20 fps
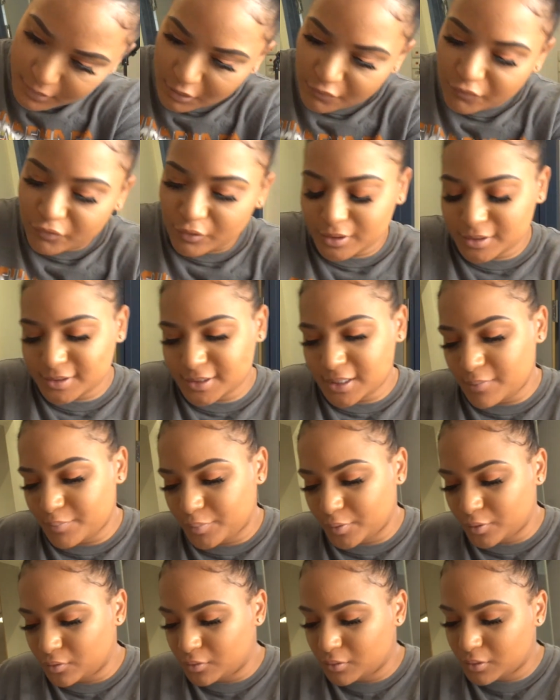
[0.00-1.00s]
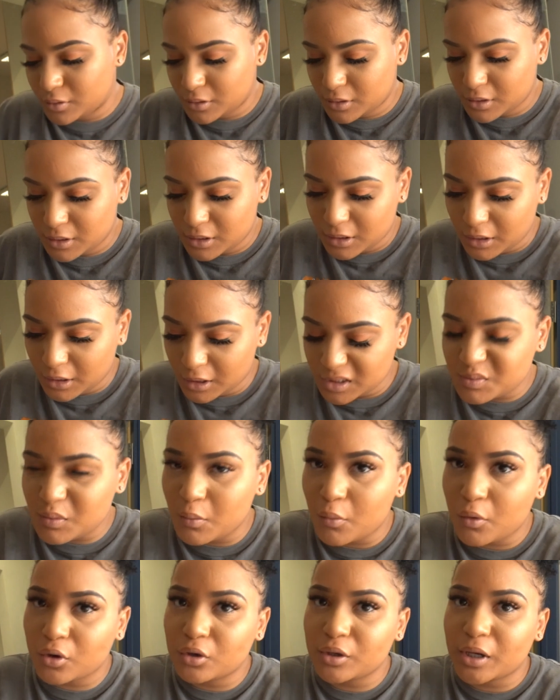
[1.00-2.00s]
for example, it's
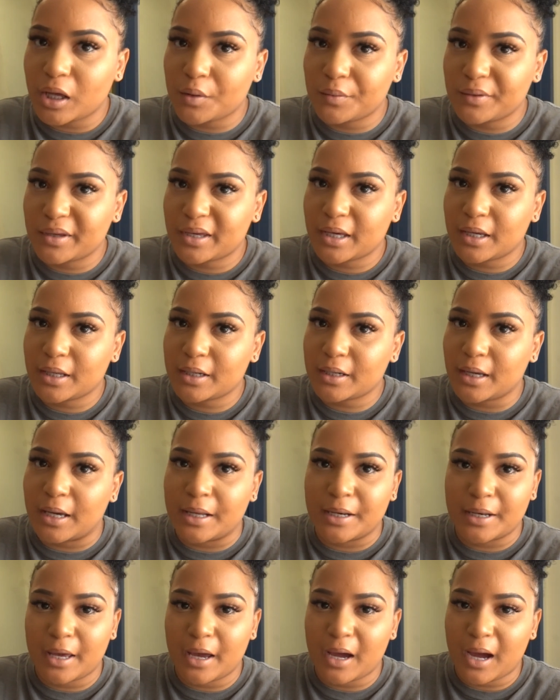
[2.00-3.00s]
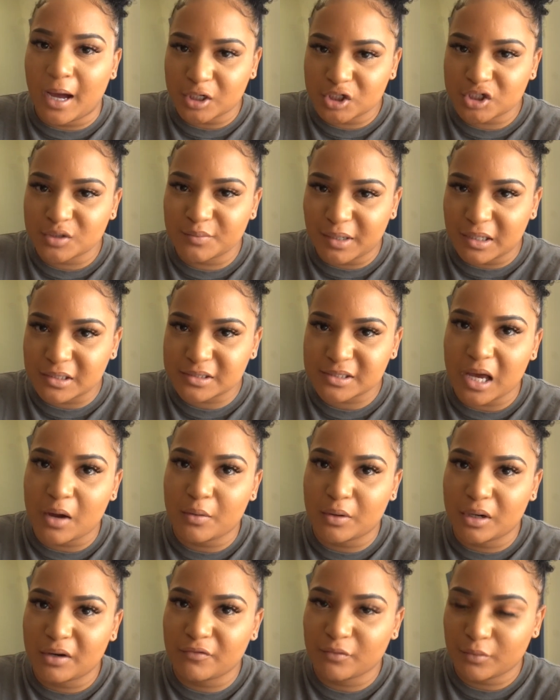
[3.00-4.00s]
Memorial Day weekend, and I should be outside
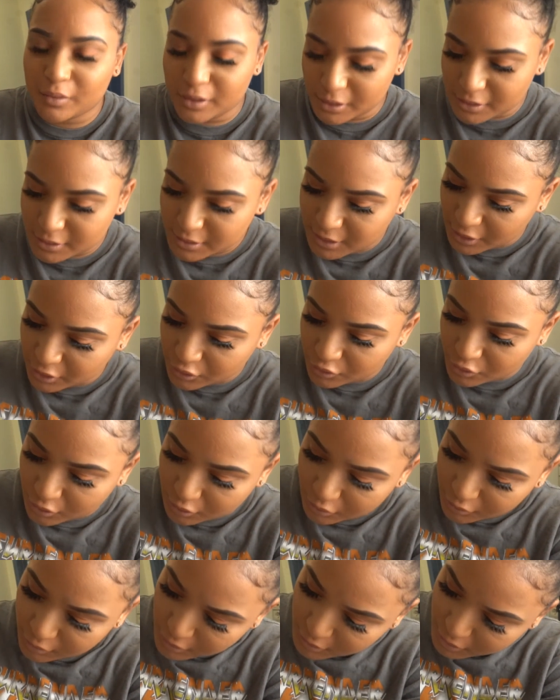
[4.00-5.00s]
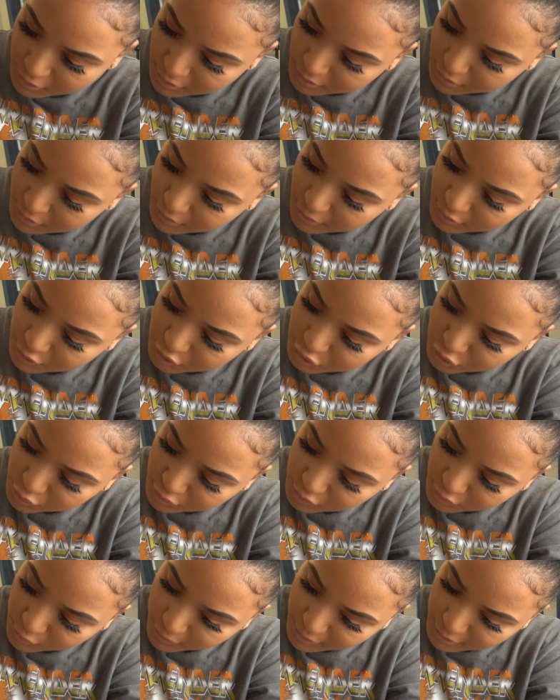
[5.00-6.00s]
with everyone else, like, you know,
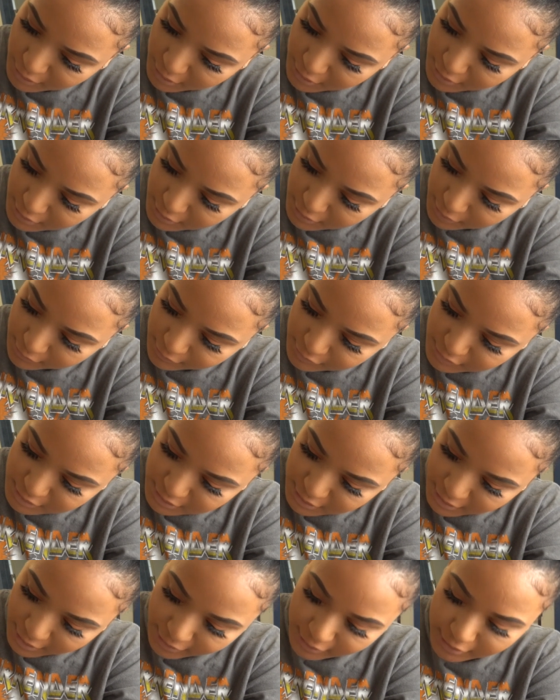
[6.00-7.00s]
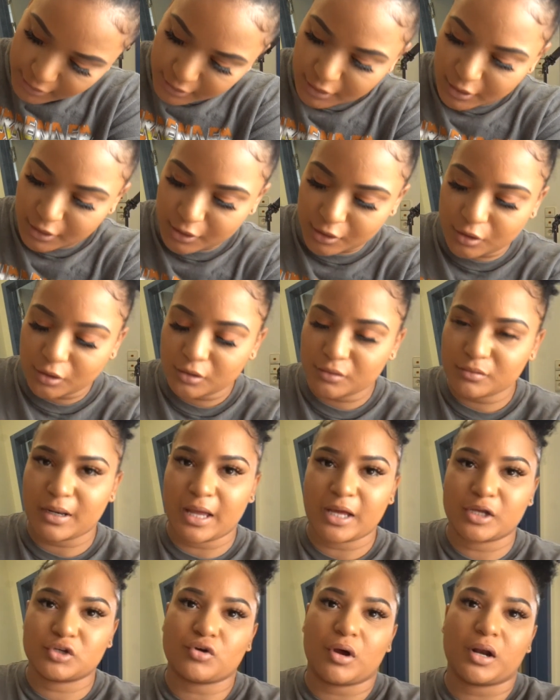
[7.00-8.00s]
enjoying the weekend, and I'm just like in here,
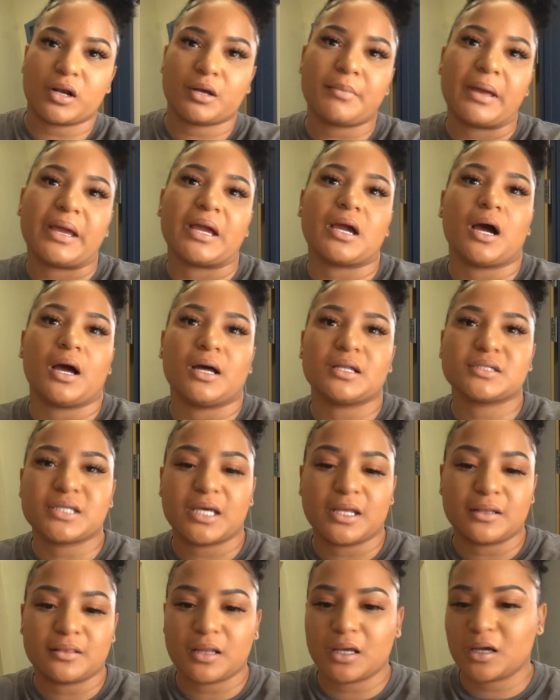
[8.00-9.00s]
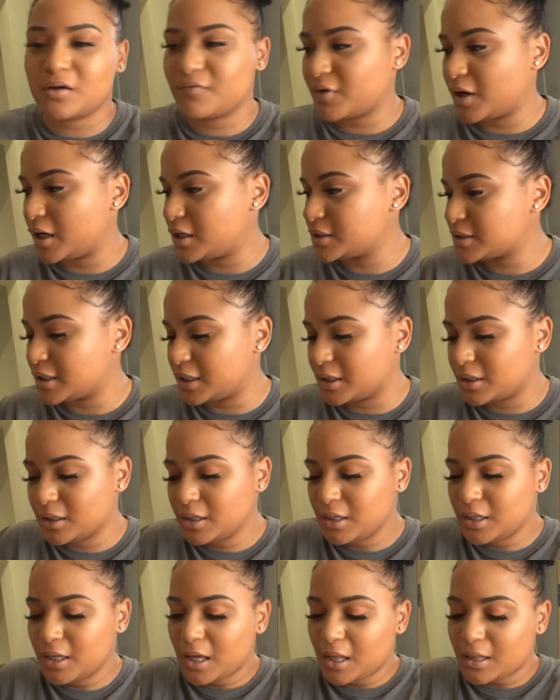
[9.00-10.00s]
like trying to make content, think of content.
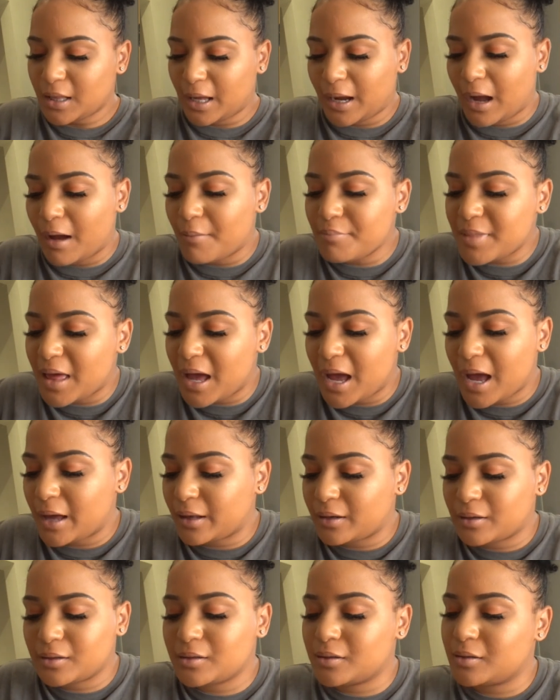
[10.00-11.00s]
Like I'm not